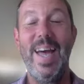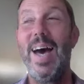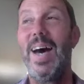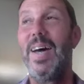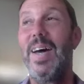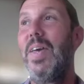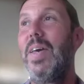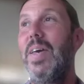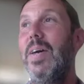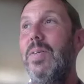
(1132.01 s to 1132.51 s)

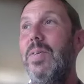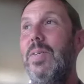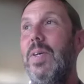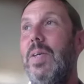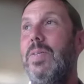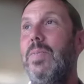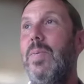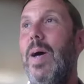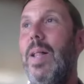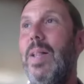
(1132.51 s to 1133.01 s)
I think
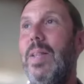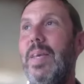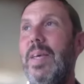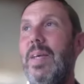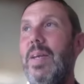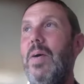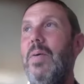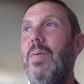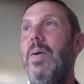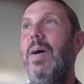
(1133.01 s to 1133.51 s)
as well,
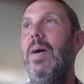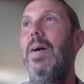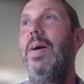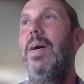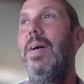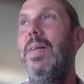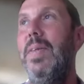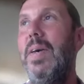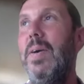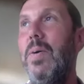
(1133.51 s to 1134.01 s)

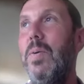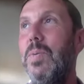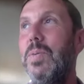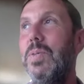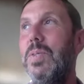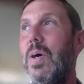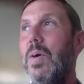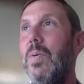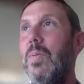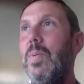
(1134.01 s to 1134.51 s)
I think
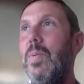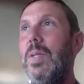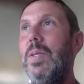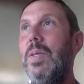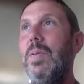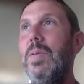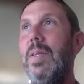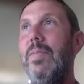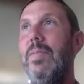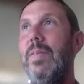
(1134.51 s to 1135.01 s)
also when
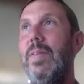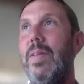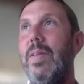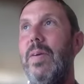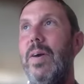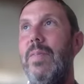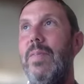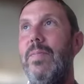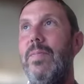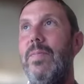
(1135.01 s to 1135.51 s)
you live a
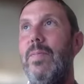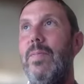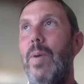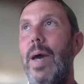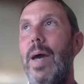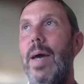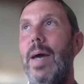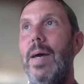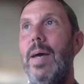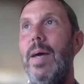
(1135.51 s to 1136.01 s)
life
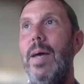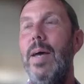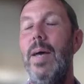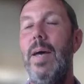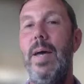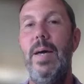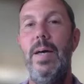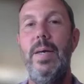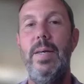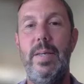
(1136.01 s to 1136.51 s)
where
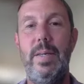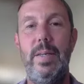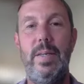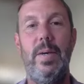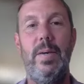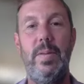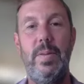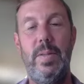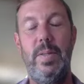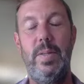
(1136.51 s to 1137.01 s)

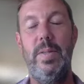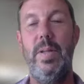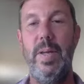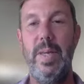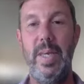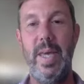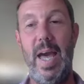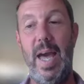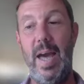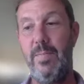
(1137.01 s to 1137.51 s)

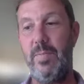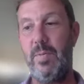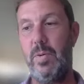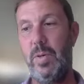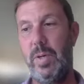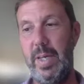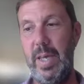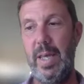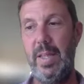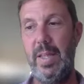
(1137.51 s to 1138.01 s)
like you haven't
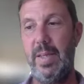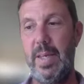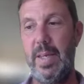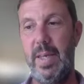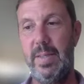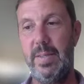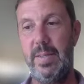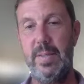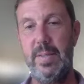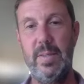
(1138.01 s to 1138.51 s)
got to get the
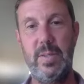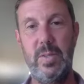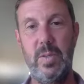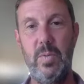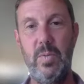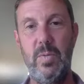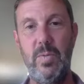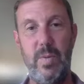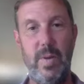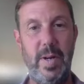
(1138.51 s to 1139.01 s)
kids to
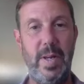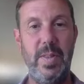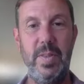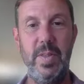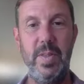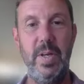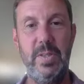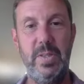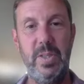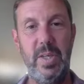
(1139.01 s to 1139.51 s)
school for
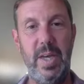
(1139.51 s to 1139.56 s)
8:30.